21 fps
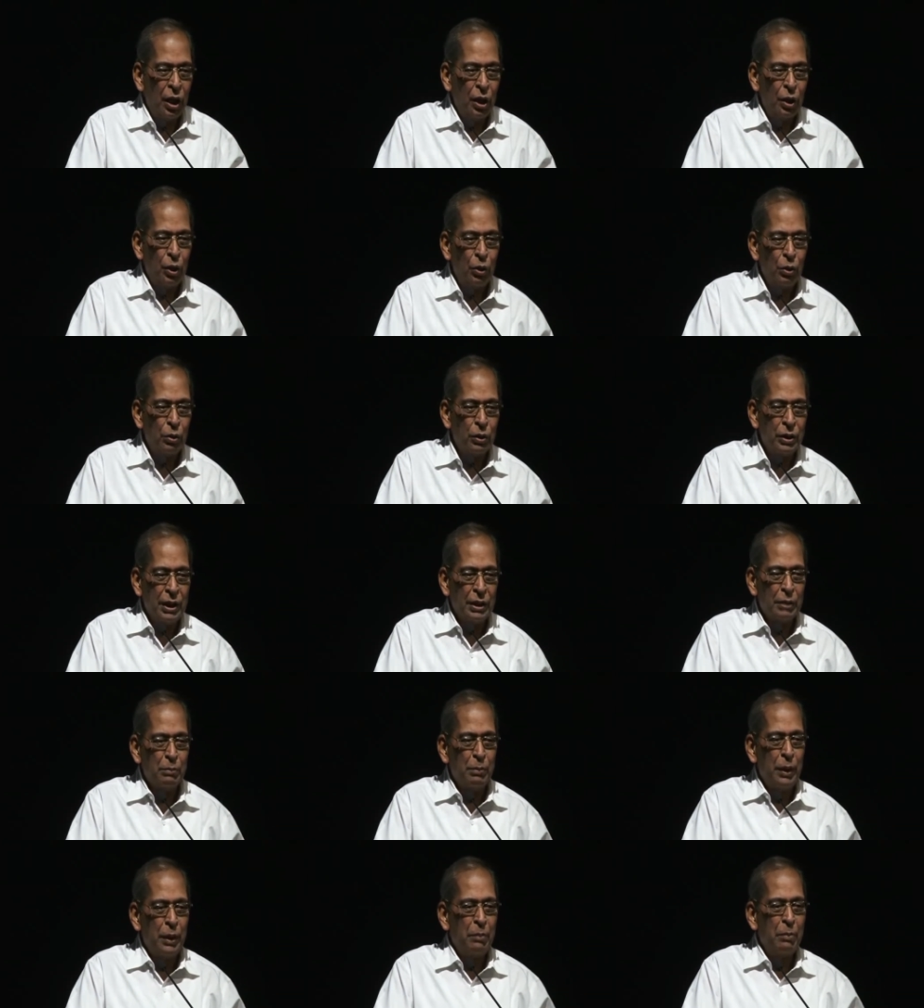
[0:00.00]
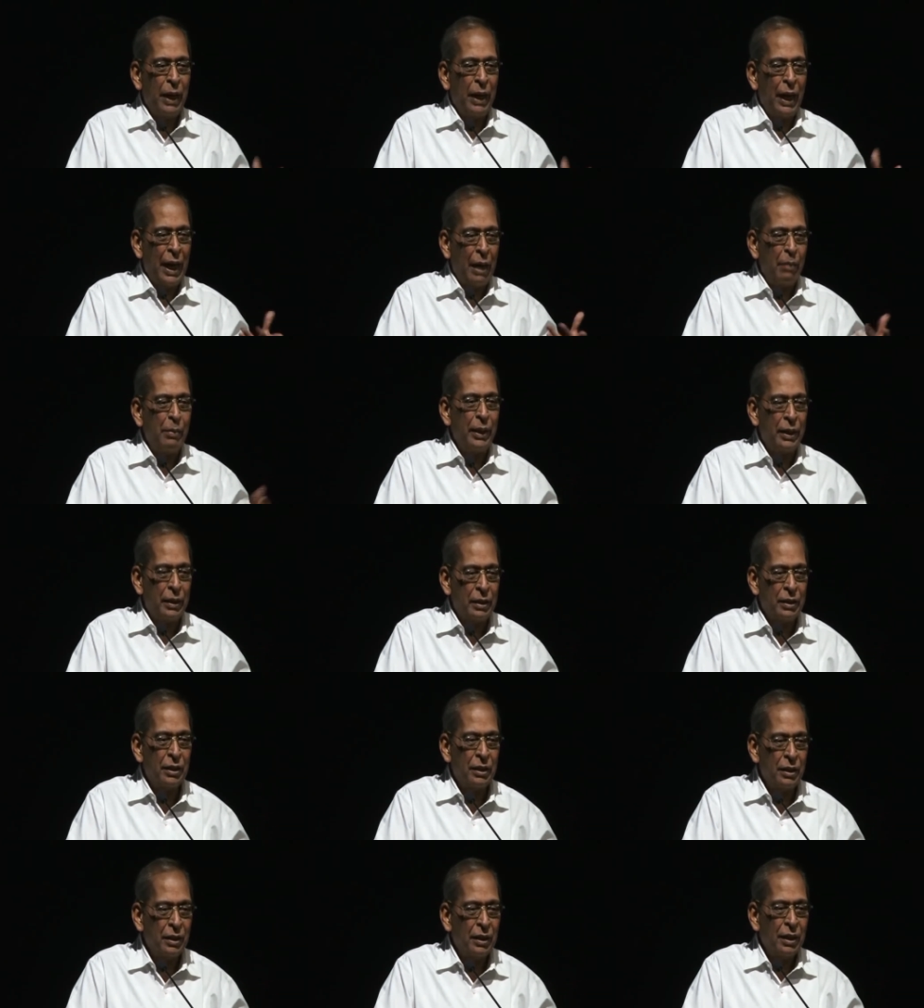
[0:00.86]
You know, it has been my
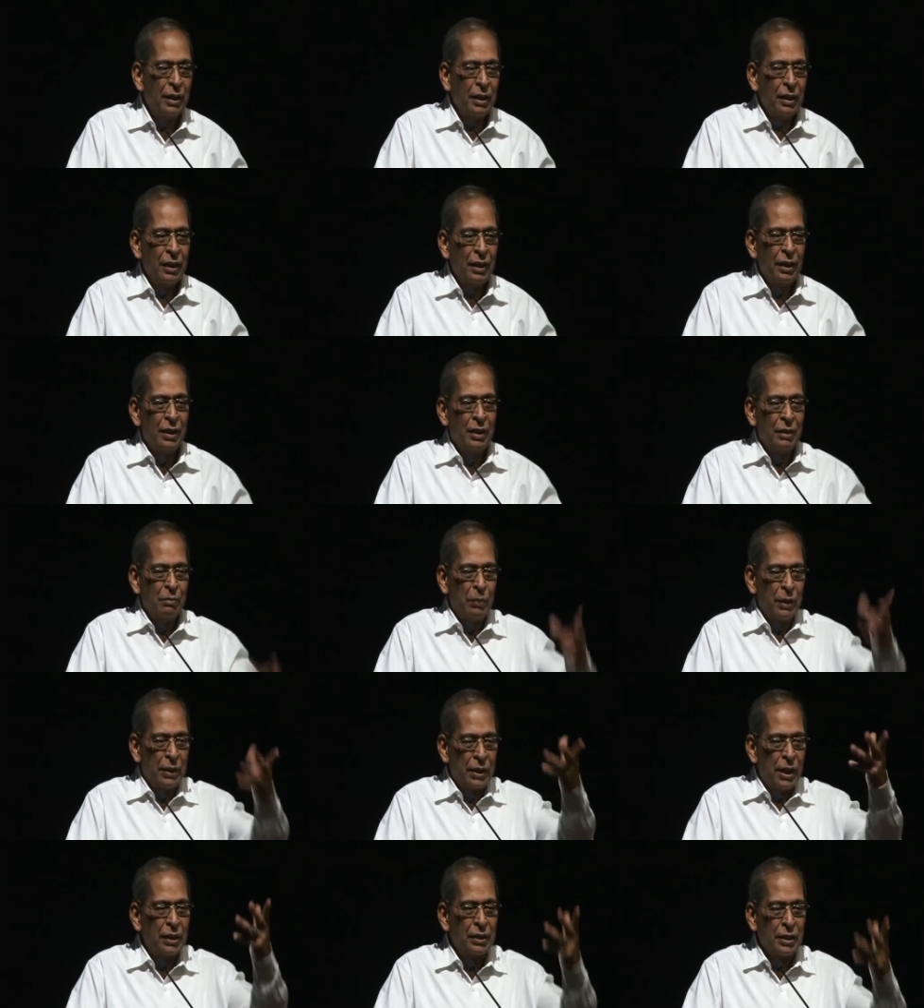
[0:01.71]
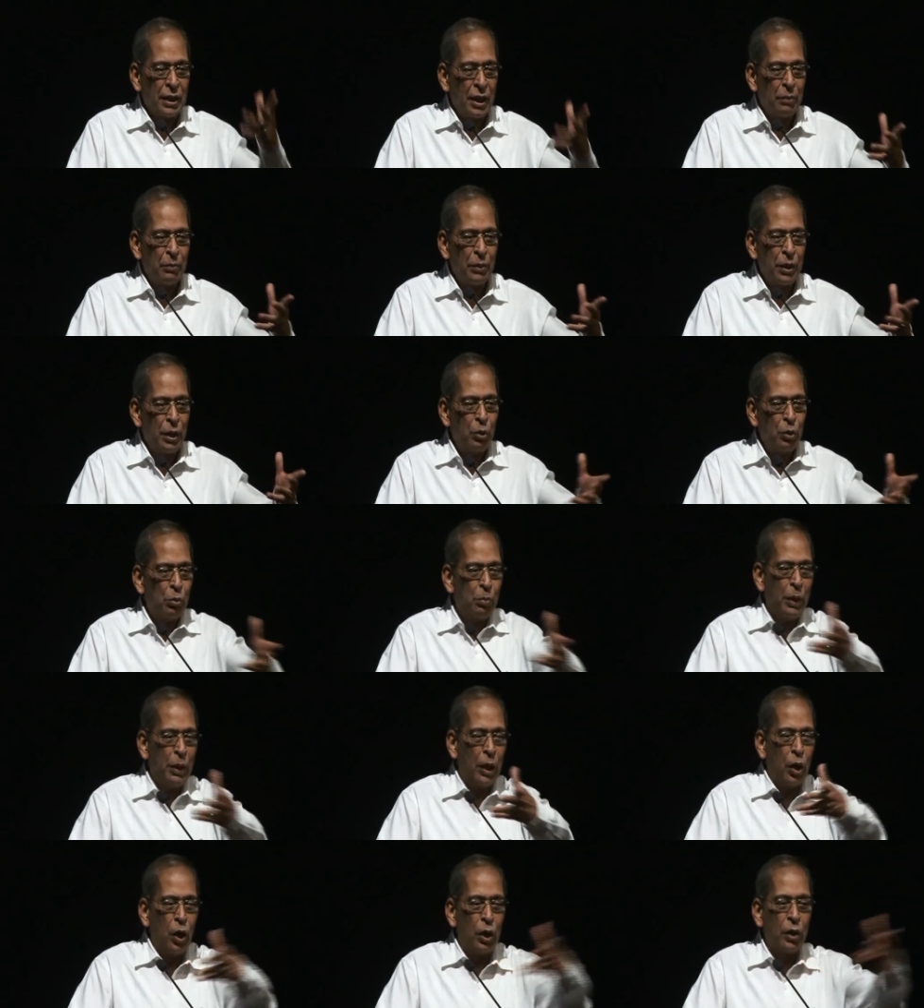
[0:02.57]
habit. In Bhadrachalam, there
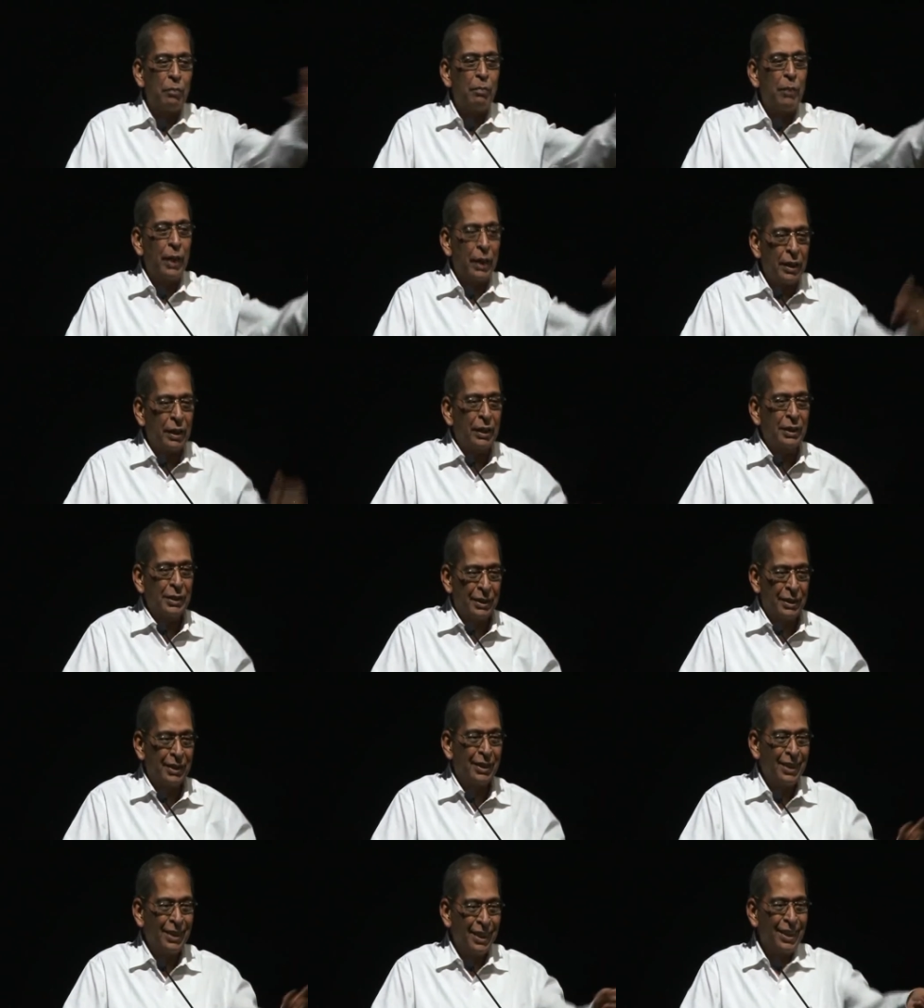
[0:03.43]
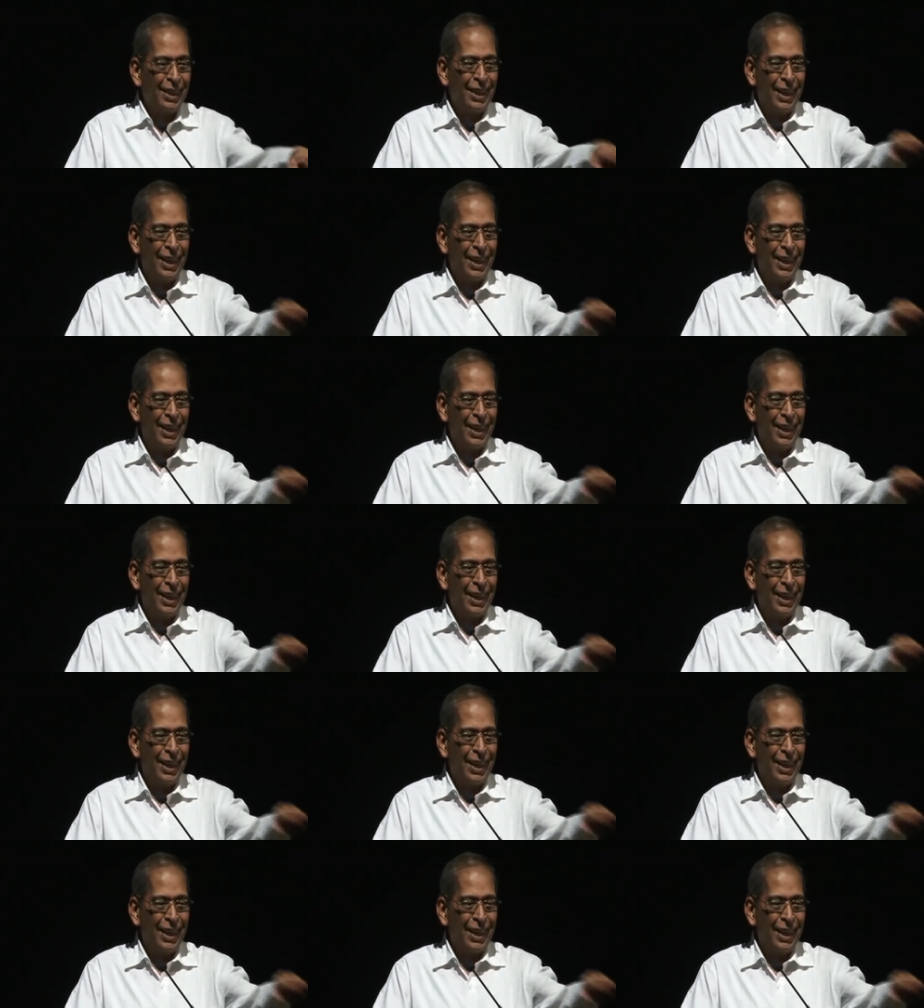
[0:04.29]
would be a lot of beggars.